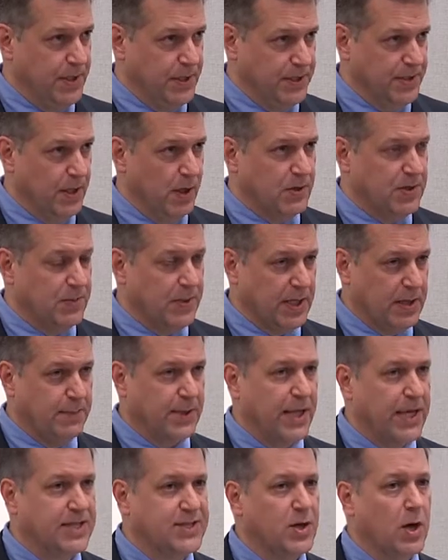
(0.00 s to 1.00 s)
is, ultimately
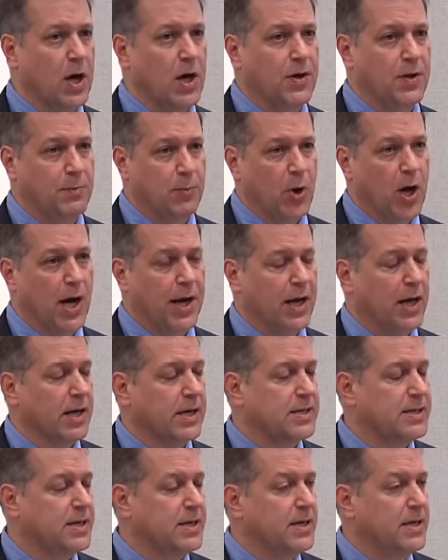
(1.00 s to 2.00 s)
placed on the product.